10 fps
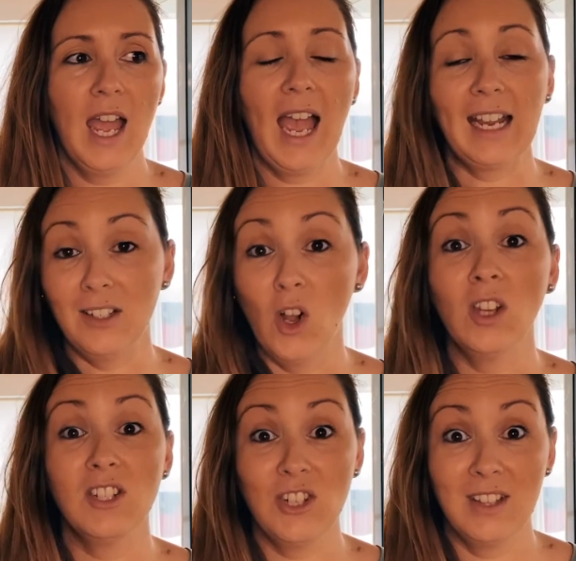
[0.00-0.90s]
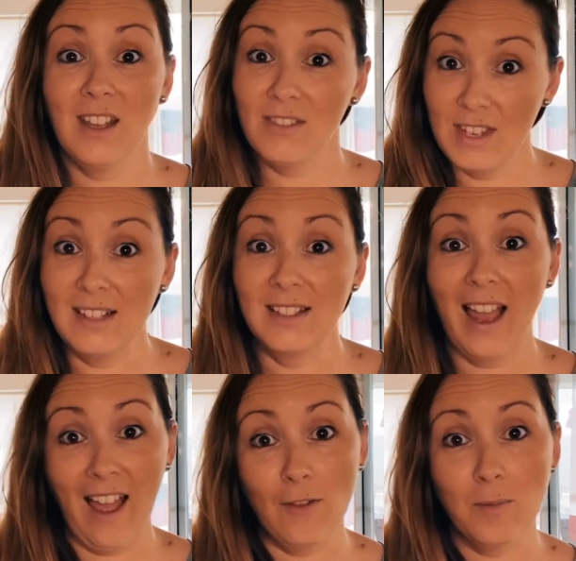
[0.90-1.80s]
acknowledging that things
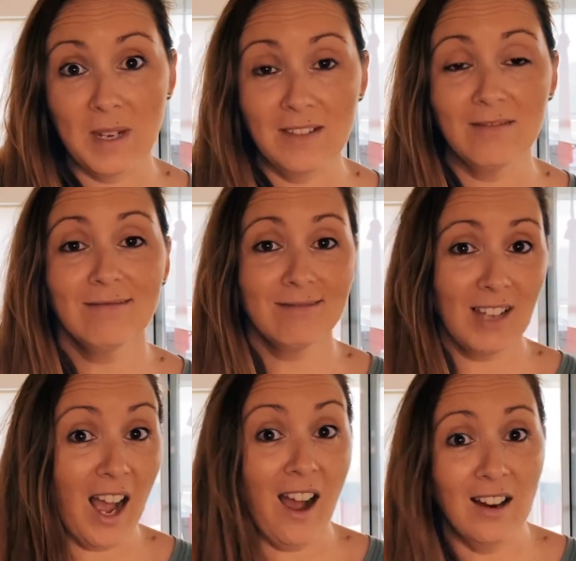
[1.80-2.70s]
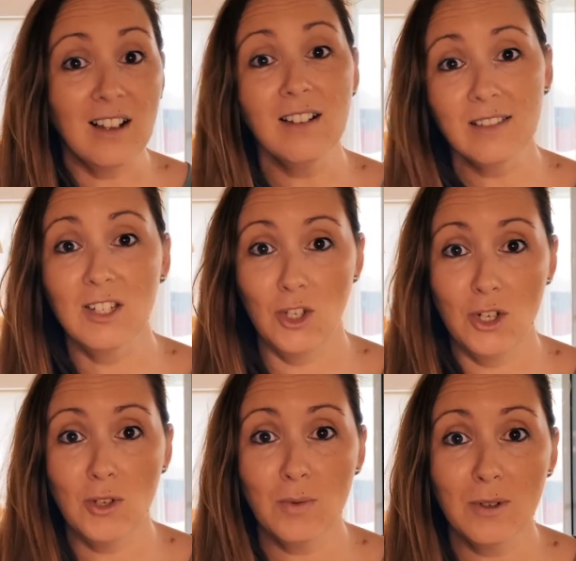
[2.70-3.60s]
have been harder than
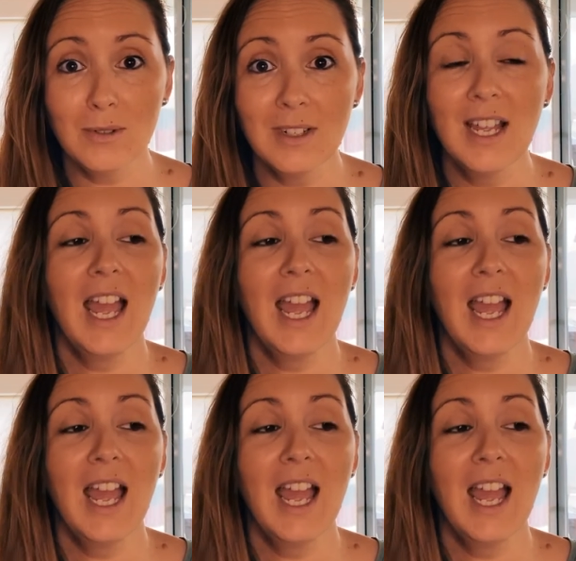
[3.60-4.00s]
usual,